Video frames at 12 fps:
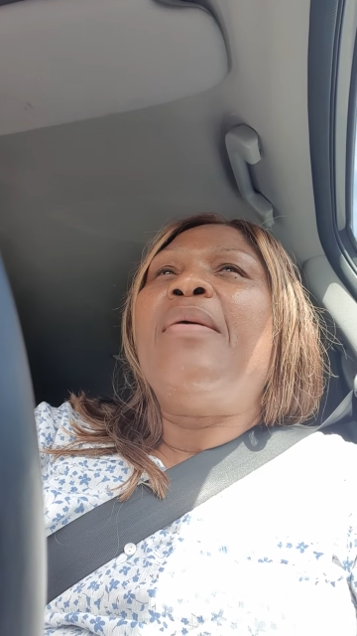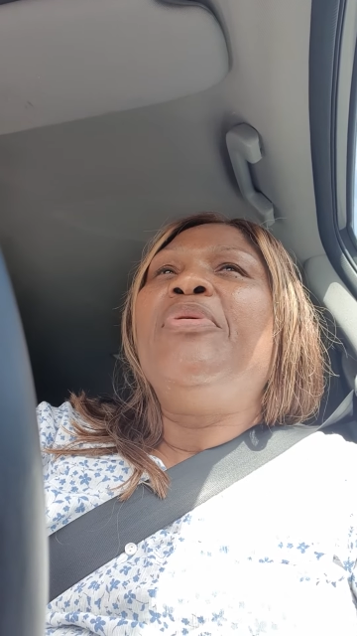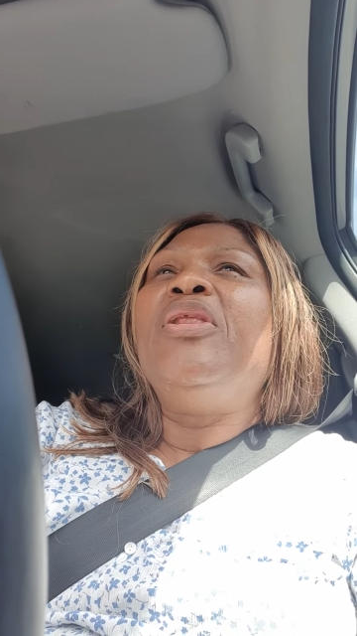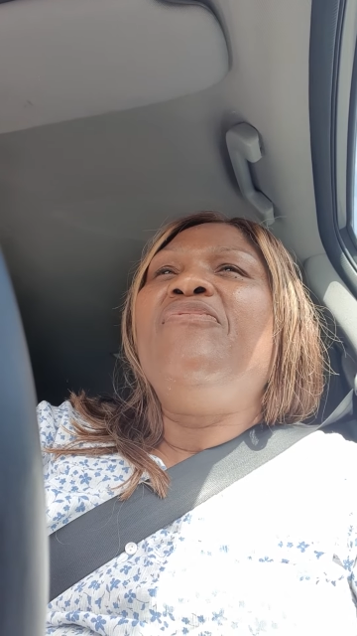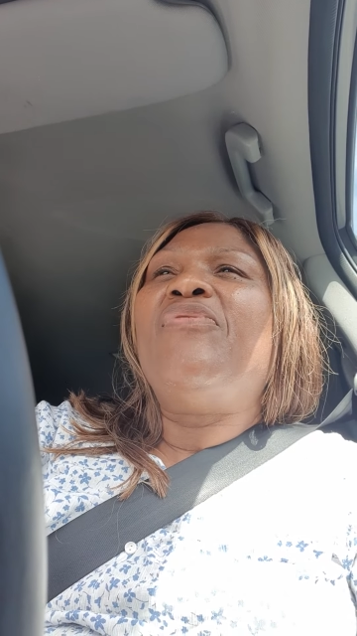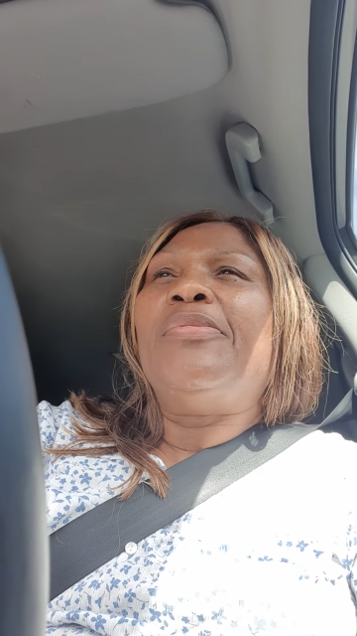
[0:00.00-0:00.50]
I
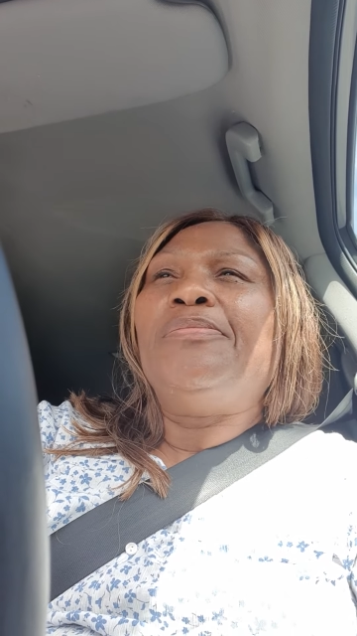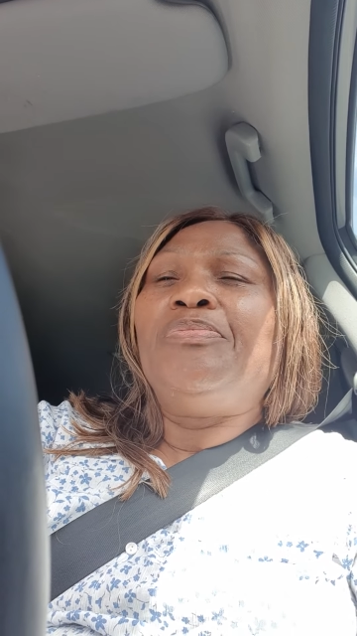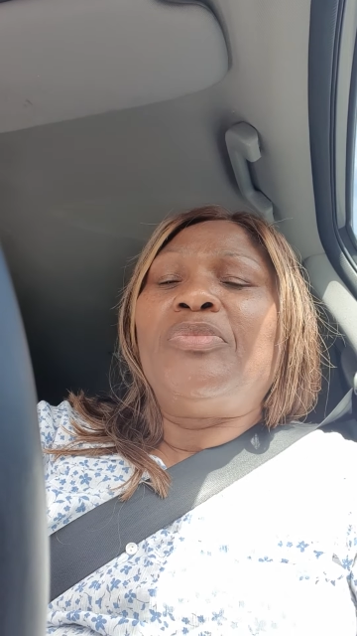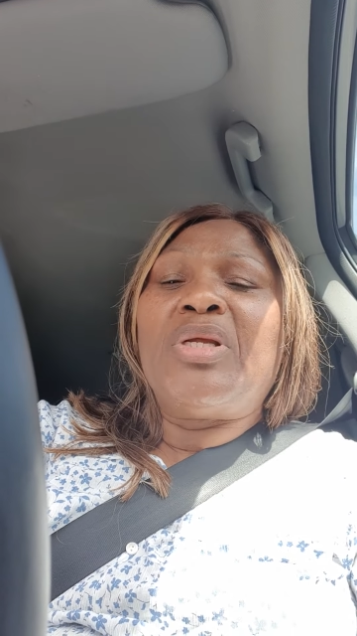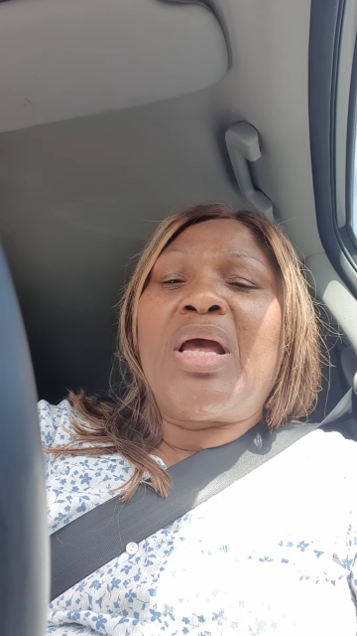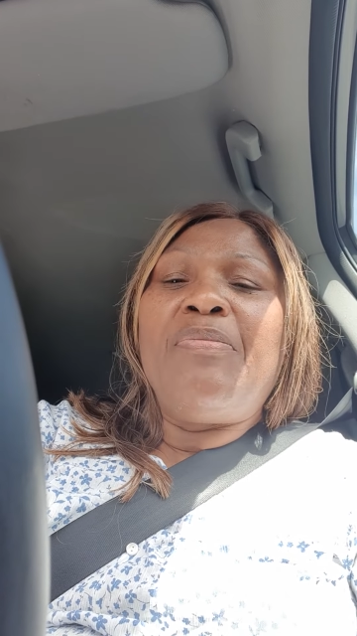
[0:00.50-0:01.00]
believe in.
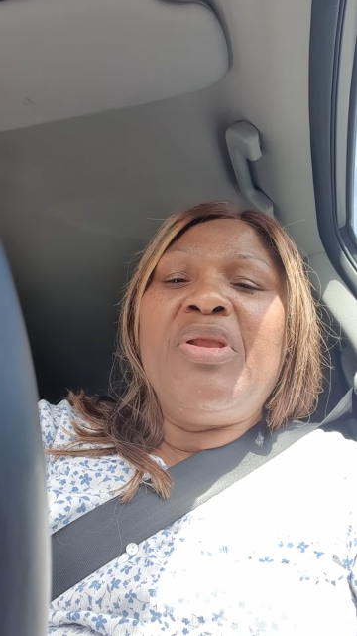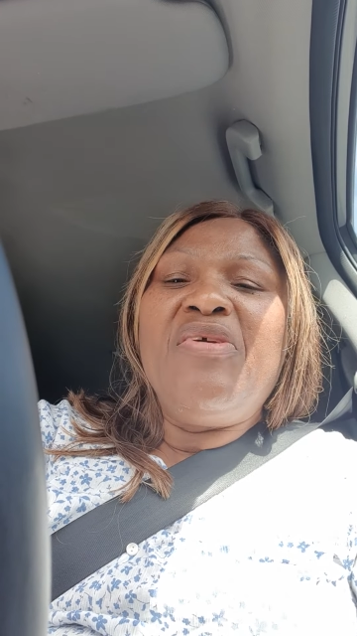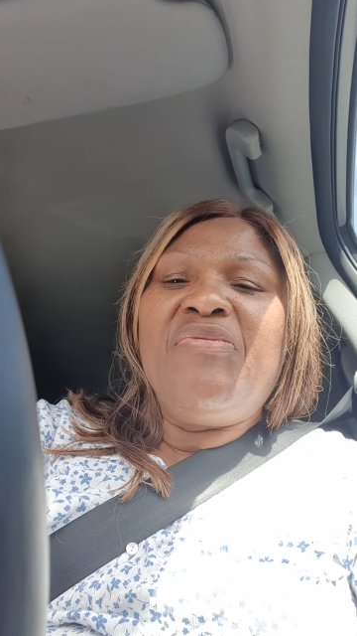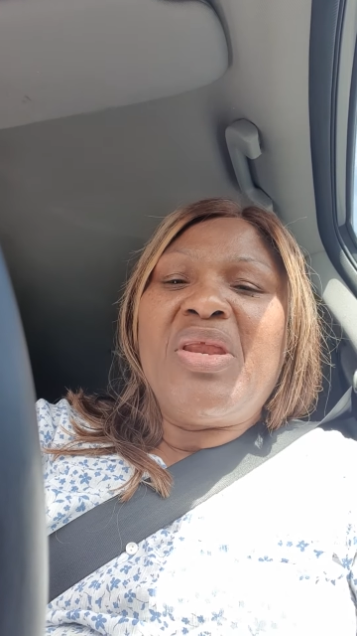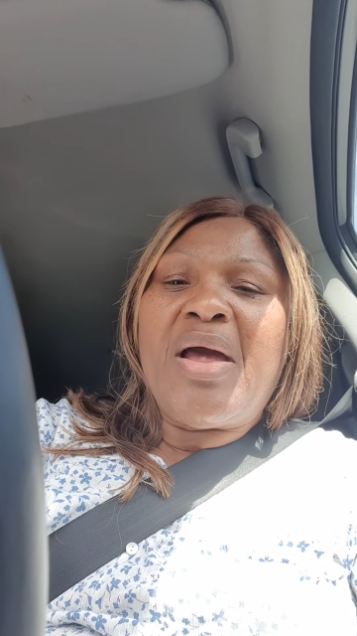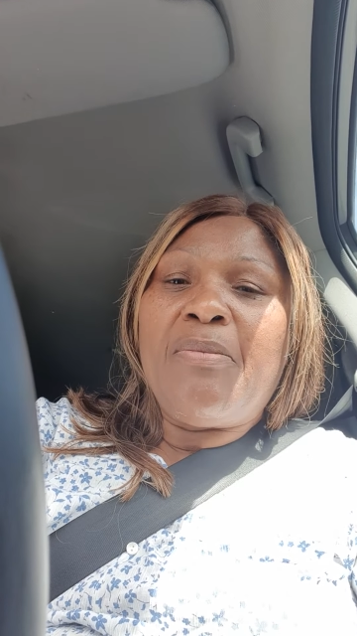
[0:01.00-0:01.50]
I
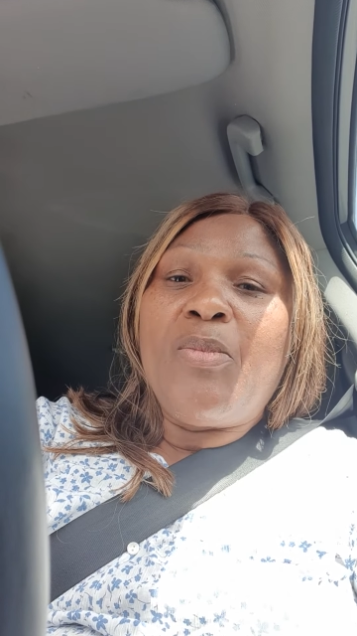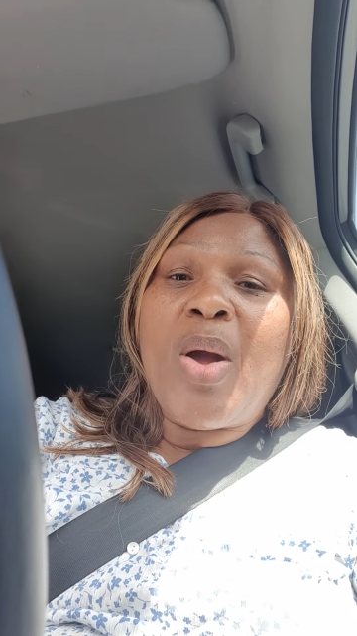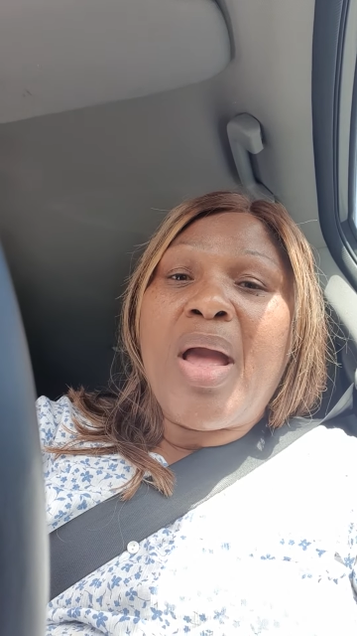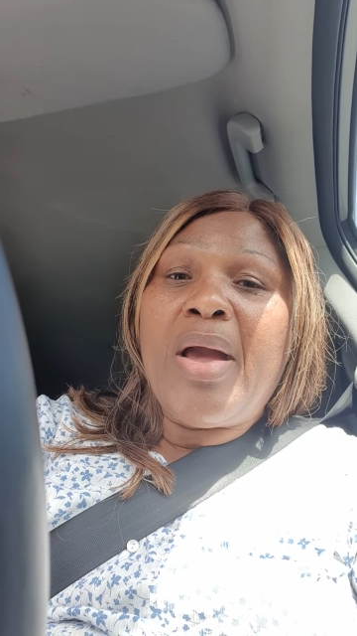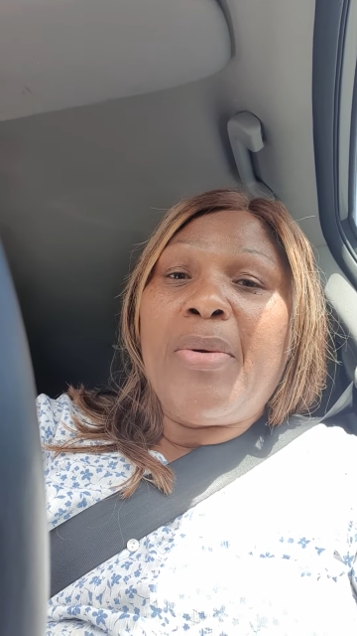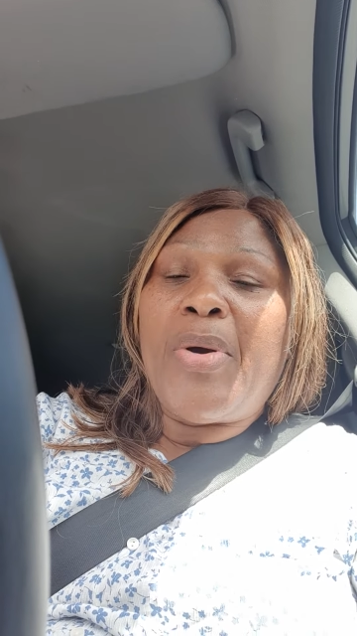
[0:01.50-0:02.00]
believe in them
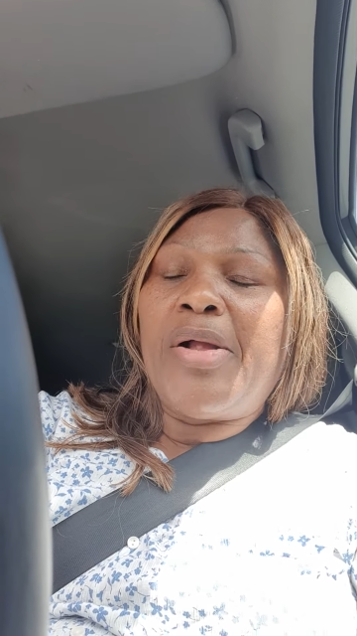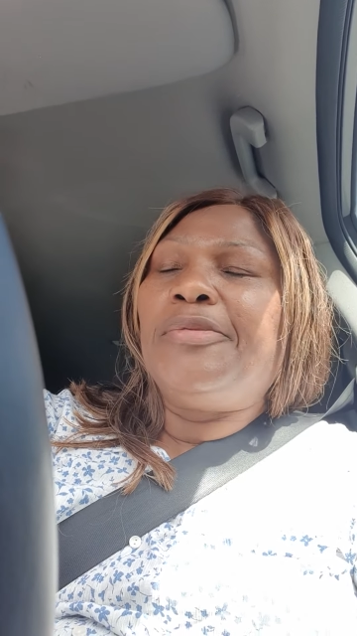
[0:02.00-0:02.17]
well.